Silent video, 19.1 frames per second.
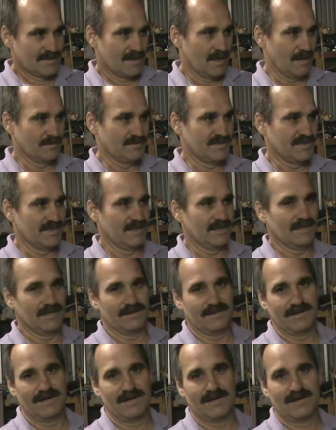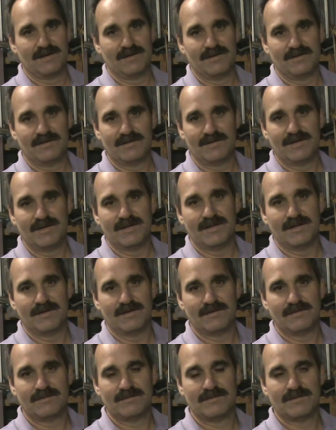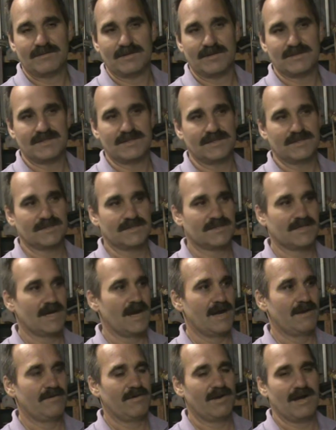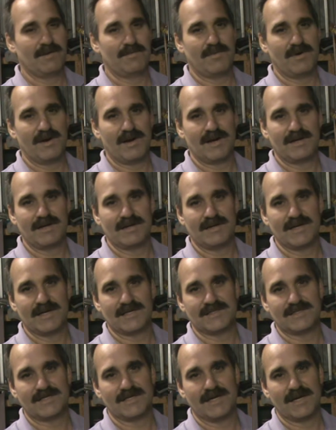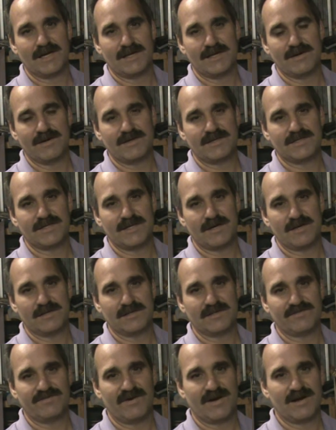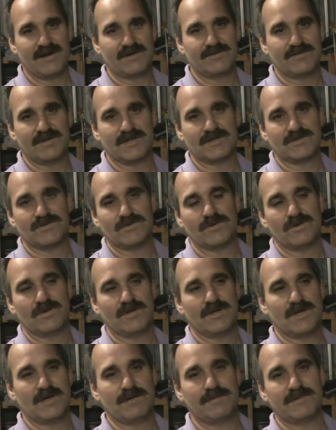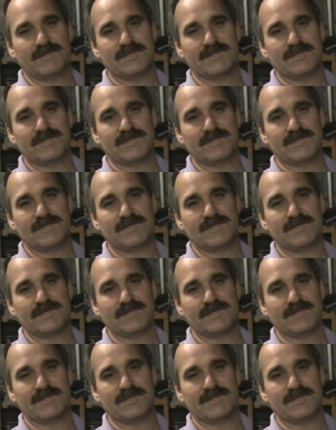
I'm sitting in there, and I see this guy ride by, and the next thing I know, I see all these fire trucks roll up.